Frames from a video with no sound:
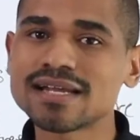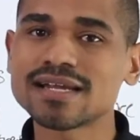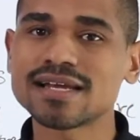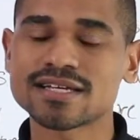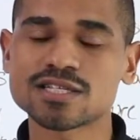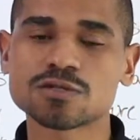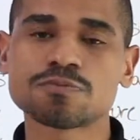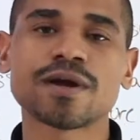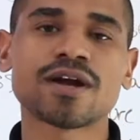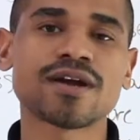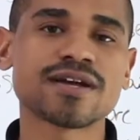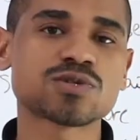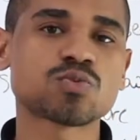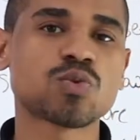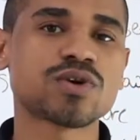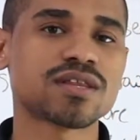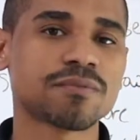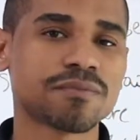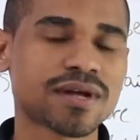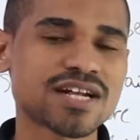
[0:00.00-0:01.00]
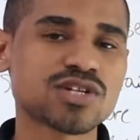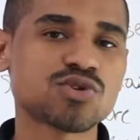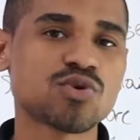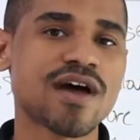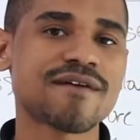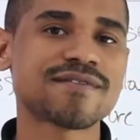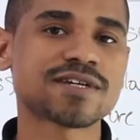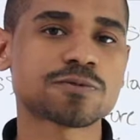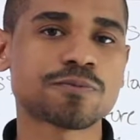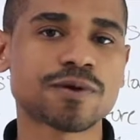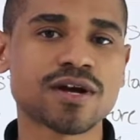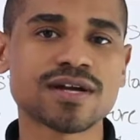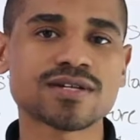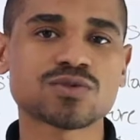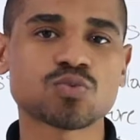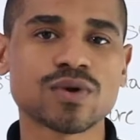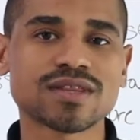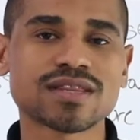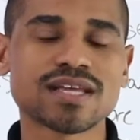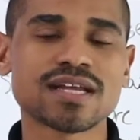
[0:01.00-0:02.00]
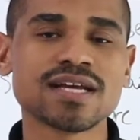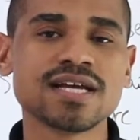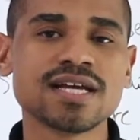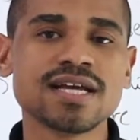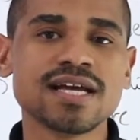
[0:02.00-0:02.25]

experience with it, but I do have experience with it,